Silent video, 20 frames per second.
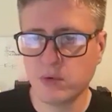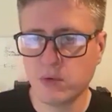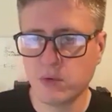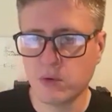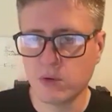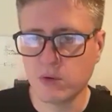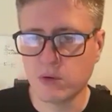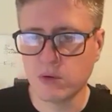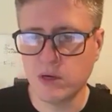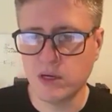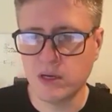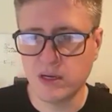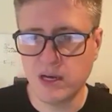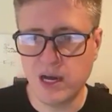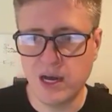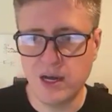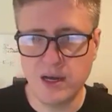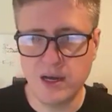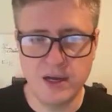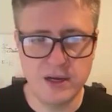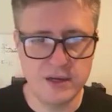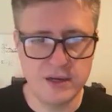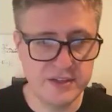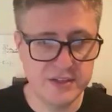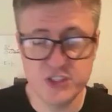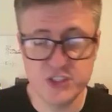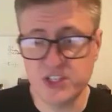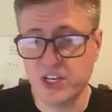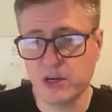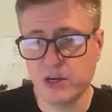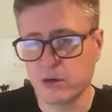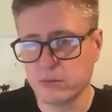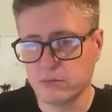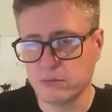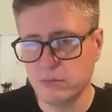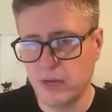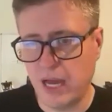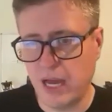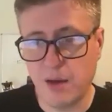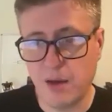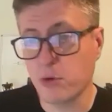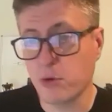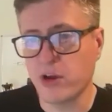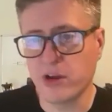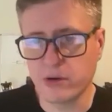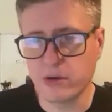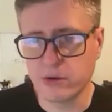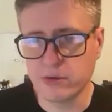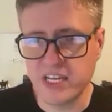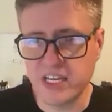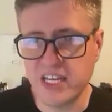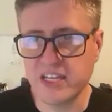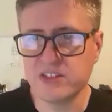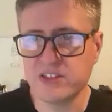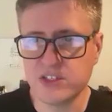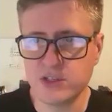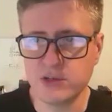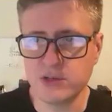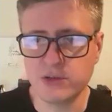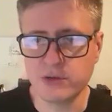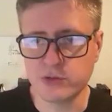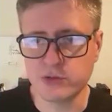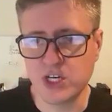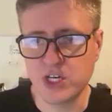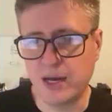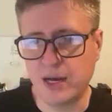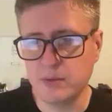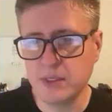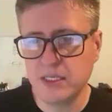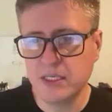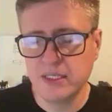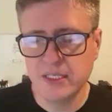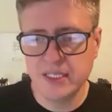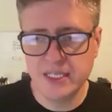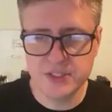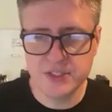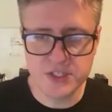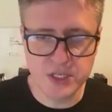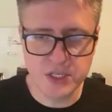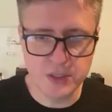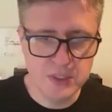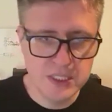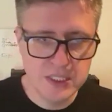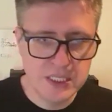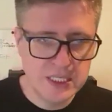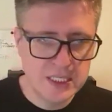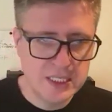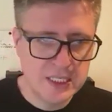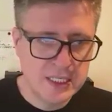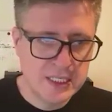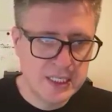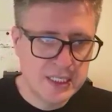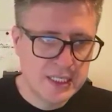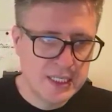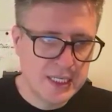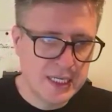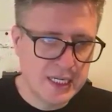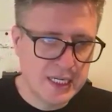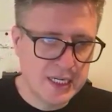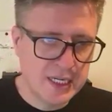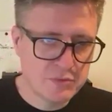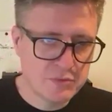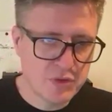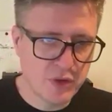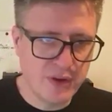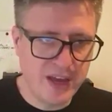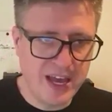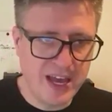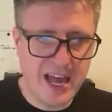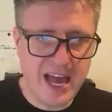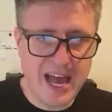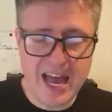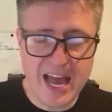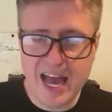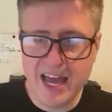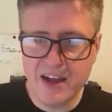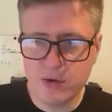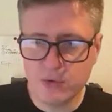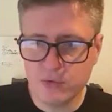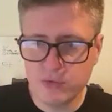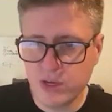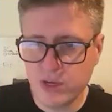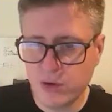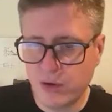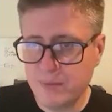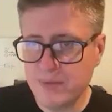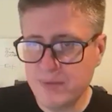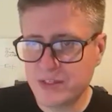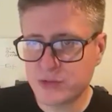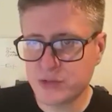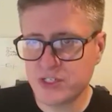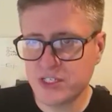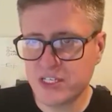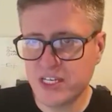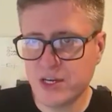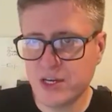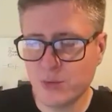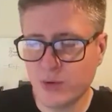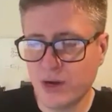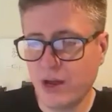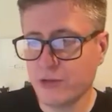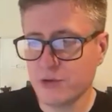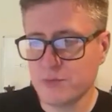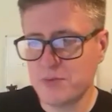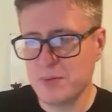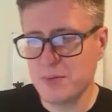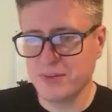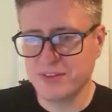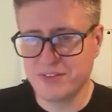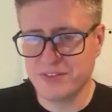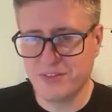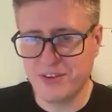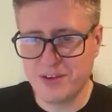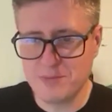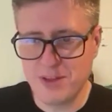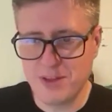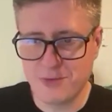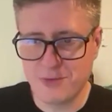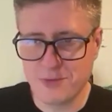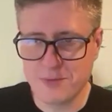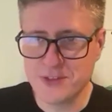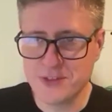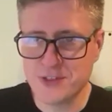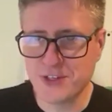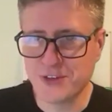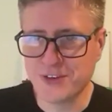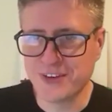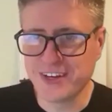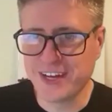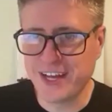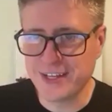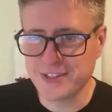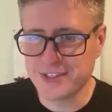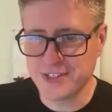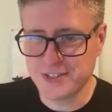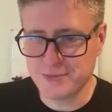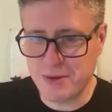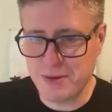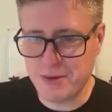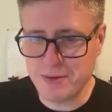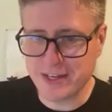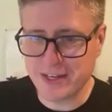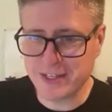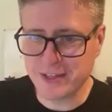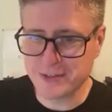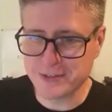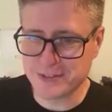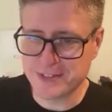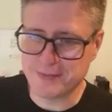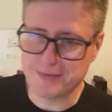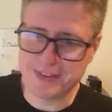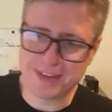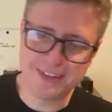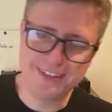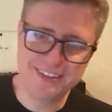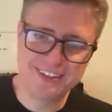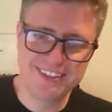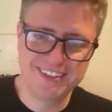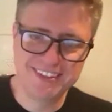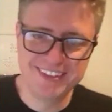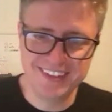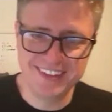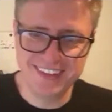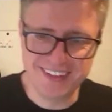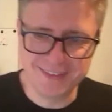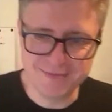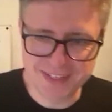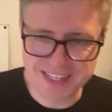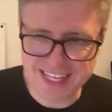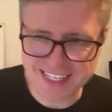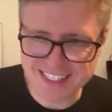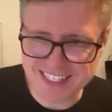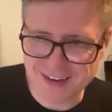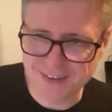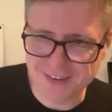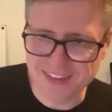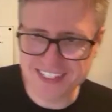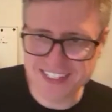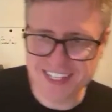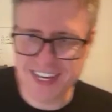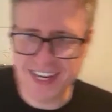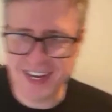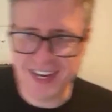or an uh, engineer operator needs to do their job. And so, um, so anyway, I, I don't know. I'm interested to hear what other people have defined platform engineering as because maybe I could learn something. Uh, but that's how that's kind